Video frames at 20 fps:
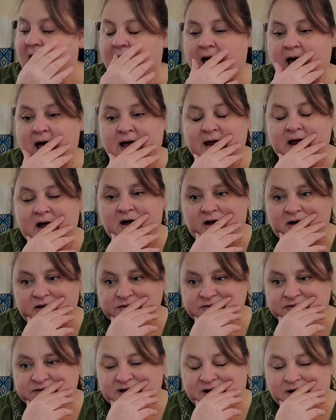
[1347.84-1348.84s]
I
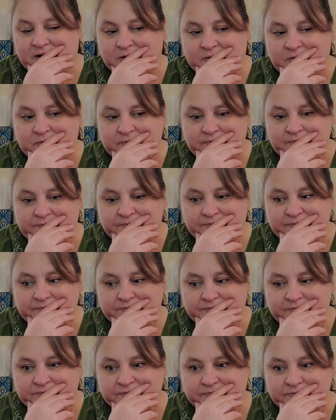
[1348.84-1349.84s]
also
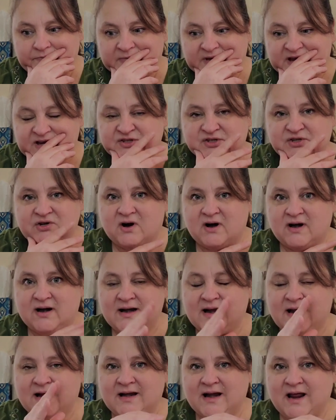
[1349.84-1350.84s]

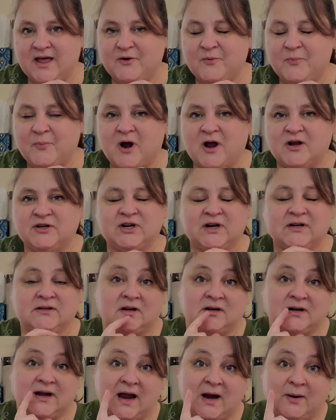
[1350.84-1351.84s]
started another project
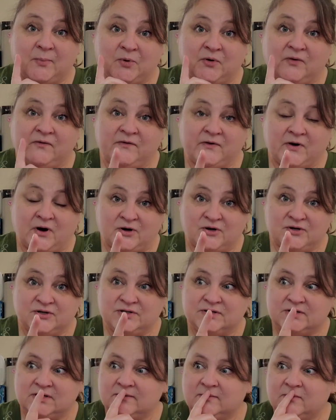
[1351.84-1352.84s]
on April
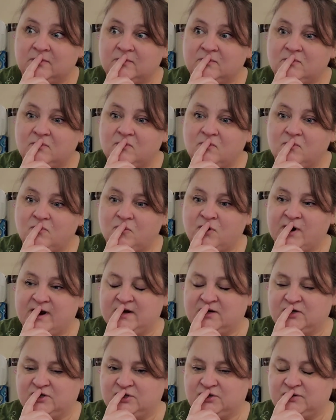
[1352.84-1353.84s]
1st,
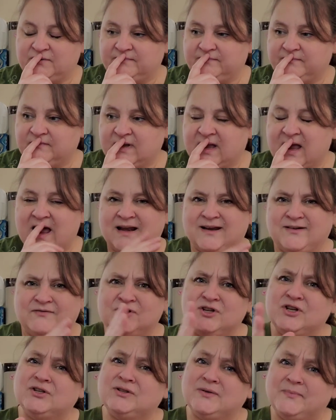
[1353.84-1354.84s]
which kind of
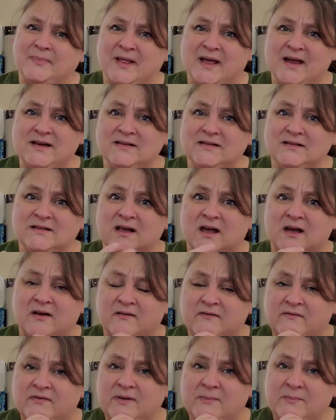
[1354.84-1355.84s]
took the place
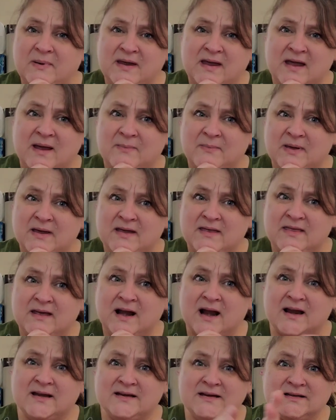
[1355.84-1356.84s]
of the BAP that
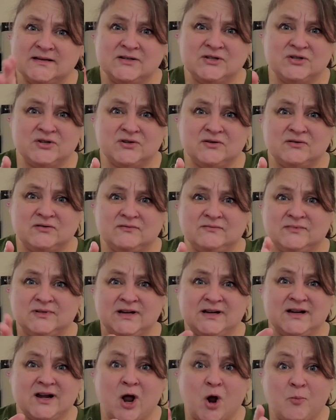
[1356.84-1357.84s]
I didn't
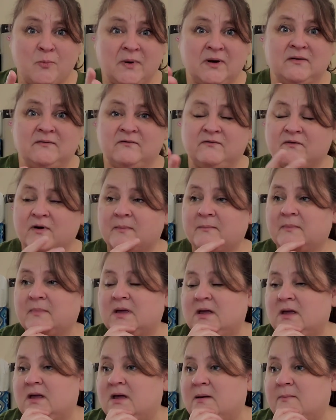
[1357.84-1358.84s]
didn't open from
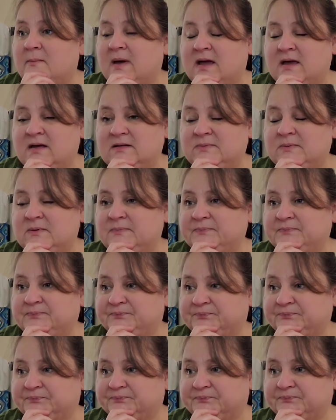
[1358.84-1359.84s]
my husband
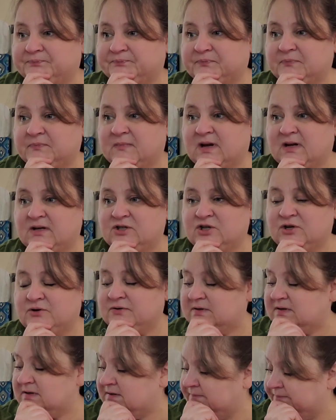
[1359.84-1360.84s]

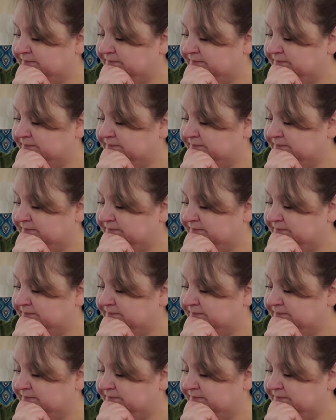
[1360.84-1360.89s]
choosing